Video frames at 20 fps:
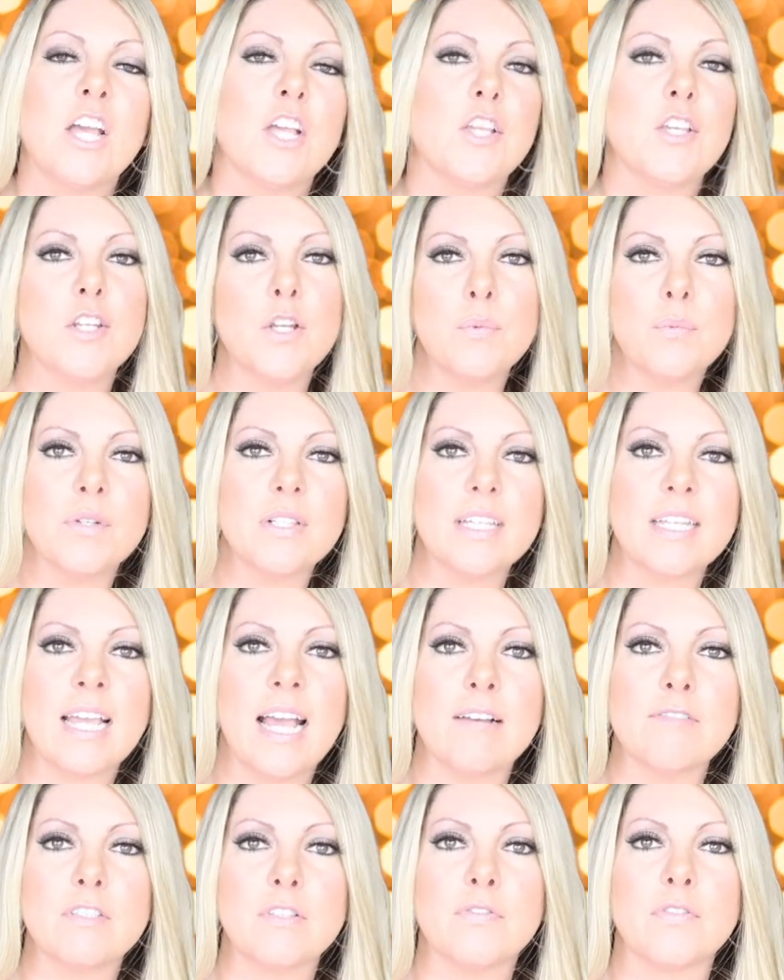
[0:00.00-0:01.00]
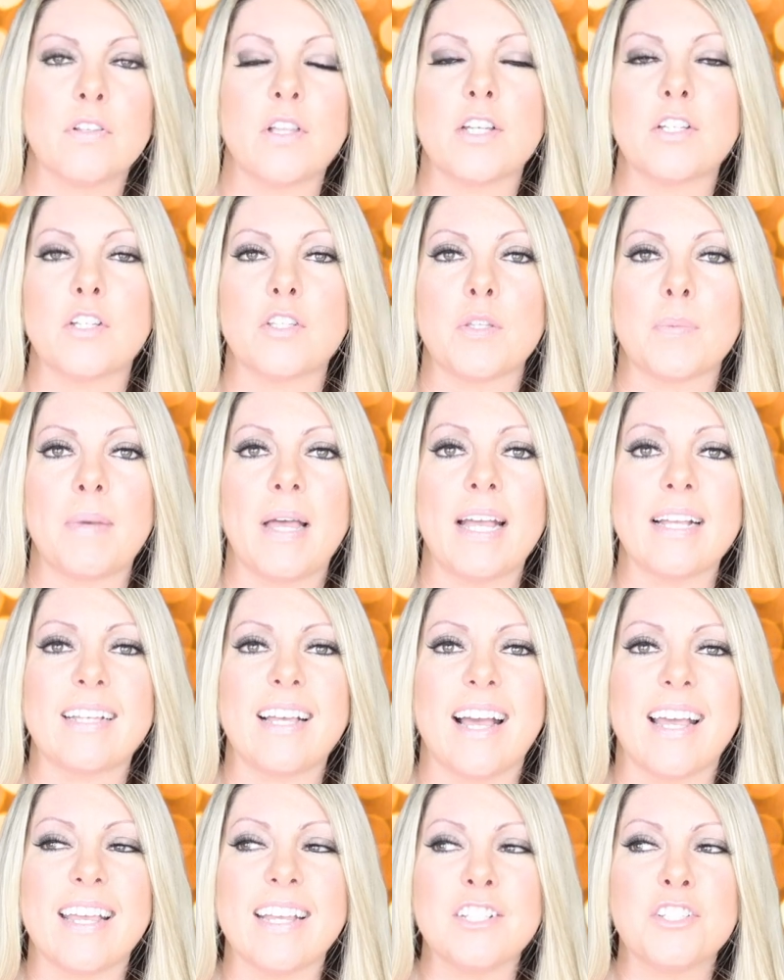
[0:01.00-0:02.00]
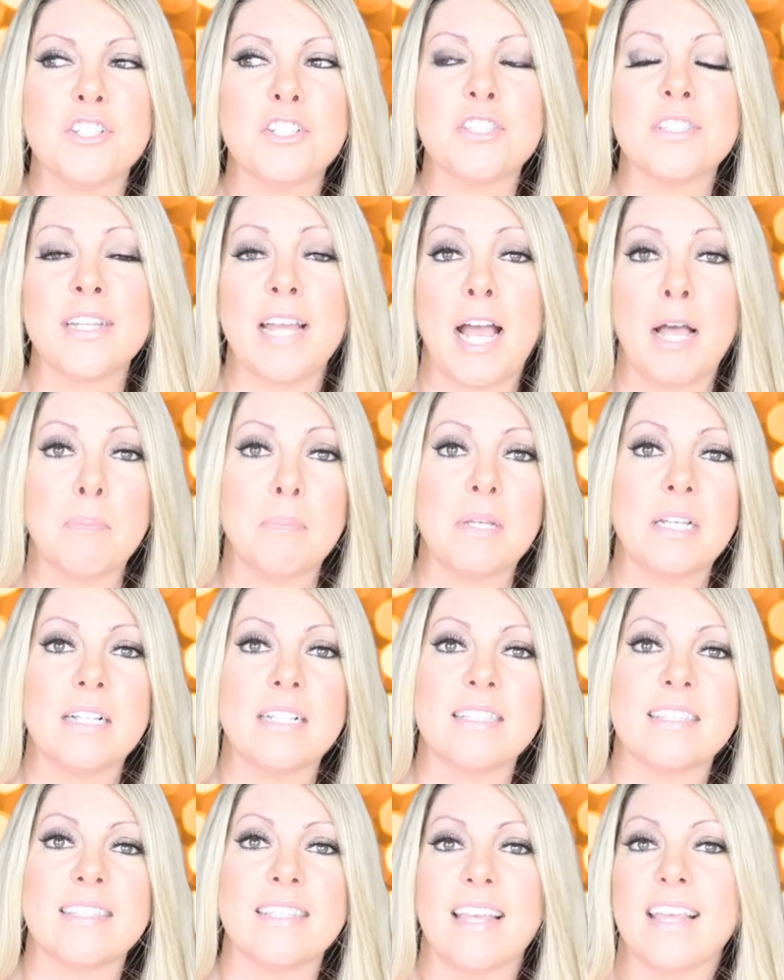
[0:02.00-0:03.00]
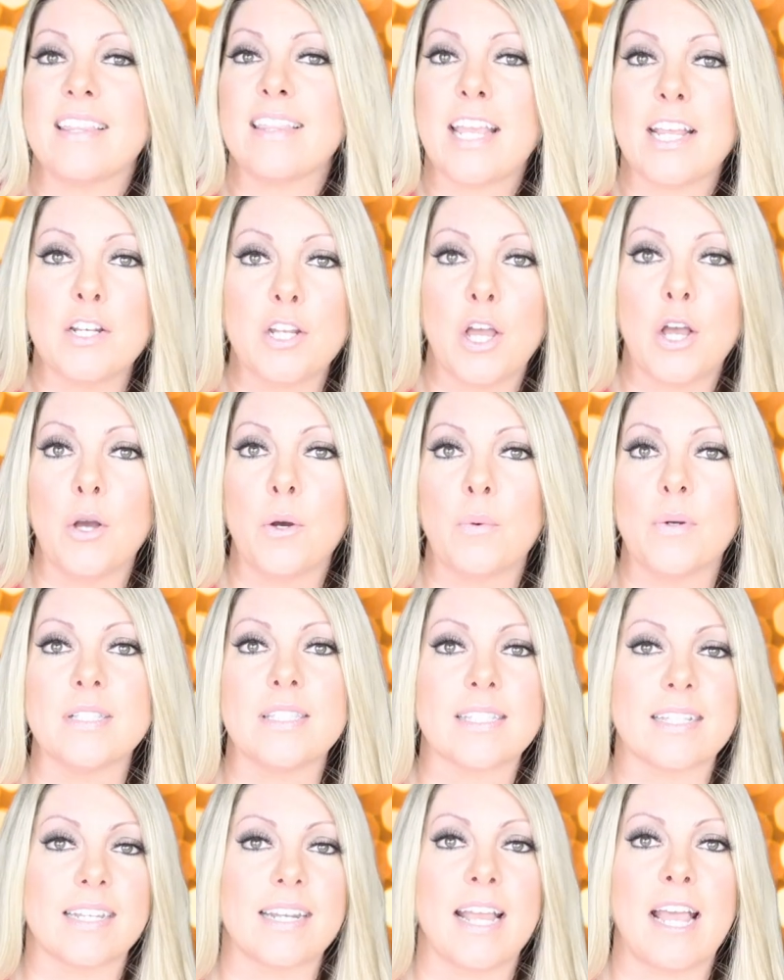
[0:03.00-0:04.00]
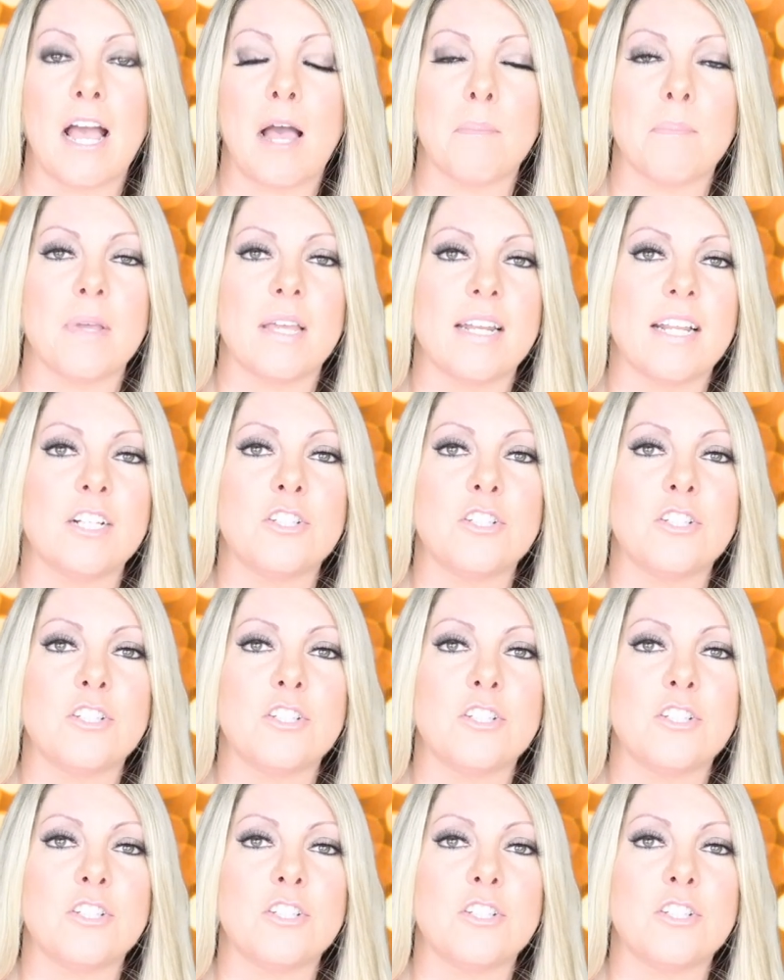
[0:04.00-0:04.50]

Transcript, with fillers: You don't really have to feel like you're the bad guy. It just happens and they know it's gonna happen.